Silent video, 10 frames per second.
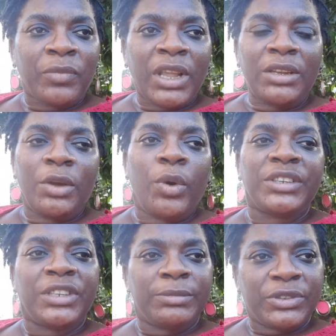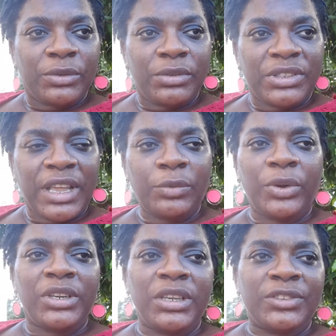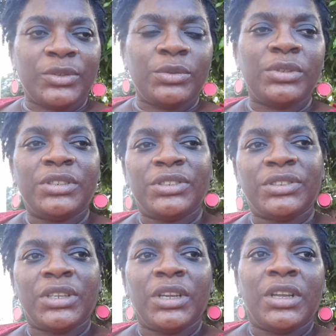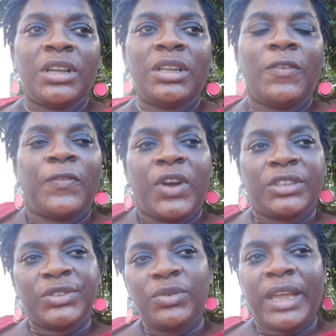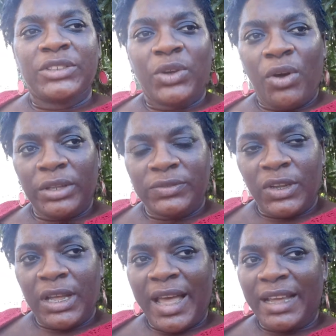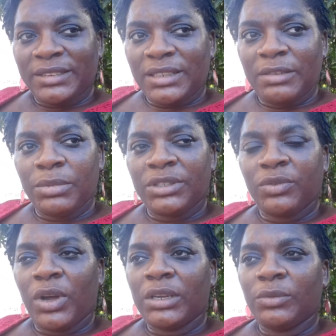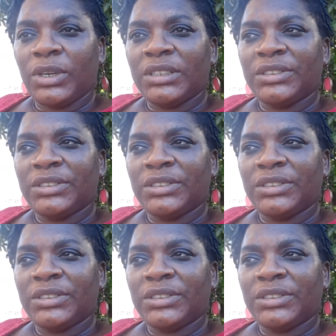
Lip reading: There were some schools that were day schools. So the first school I taught at in Botswana was